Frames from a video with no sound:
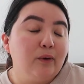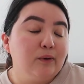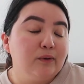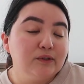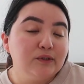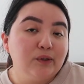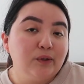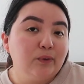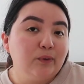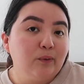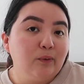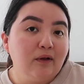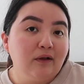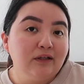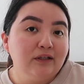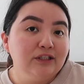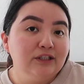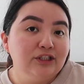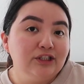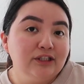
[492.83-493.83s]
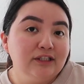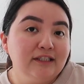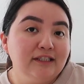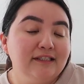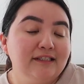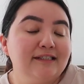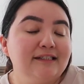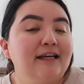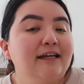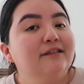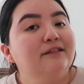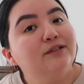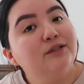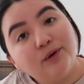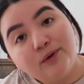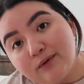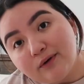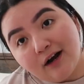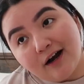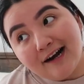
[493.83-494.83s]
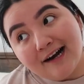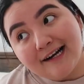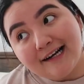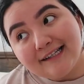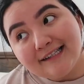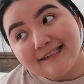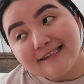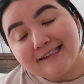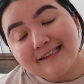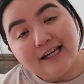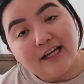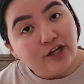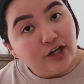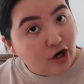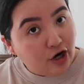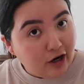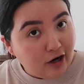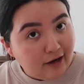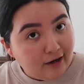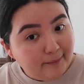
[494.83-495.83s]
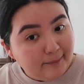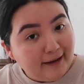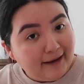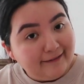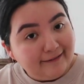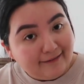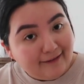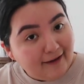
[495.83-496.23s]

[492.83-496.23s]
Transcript: hotel quality sheets that don't cost an arm and a